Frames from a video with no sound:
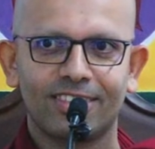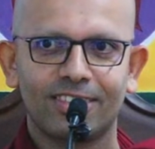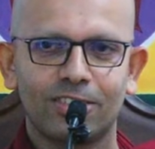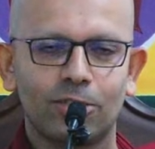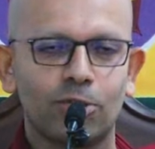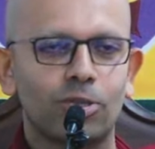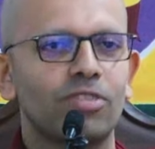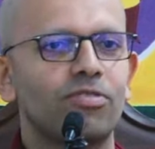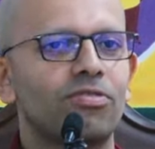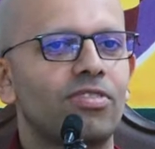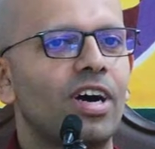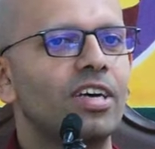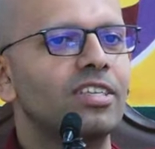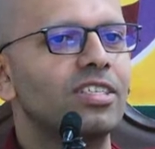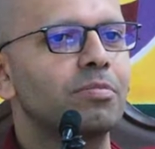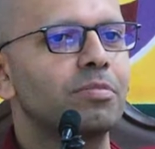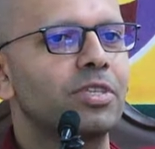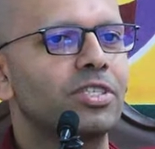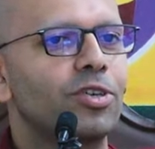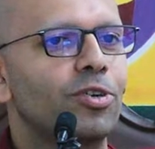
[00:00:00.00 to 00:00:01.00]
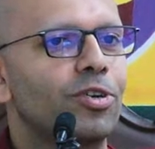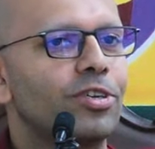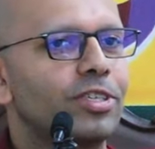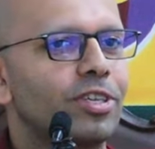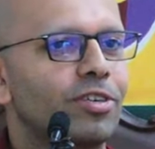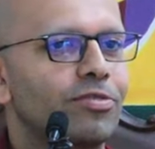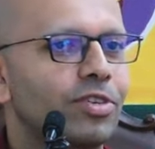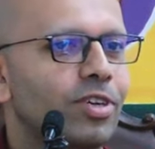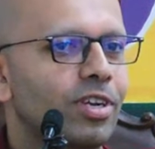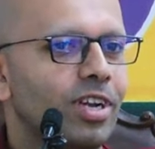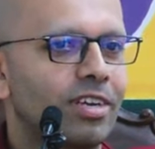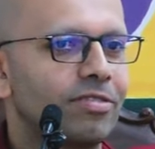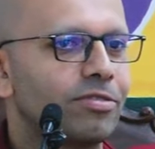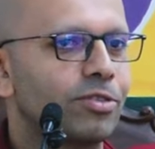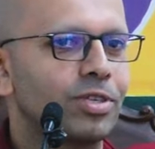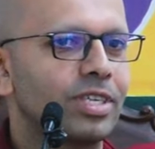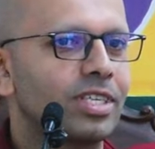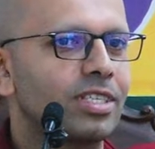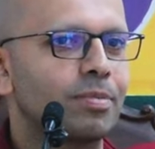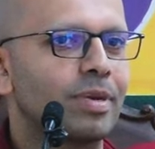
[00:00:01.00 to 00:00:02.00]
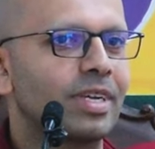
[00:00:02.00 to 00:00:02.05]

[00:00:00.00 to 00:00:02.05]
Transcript: So, the vast majority of your life you did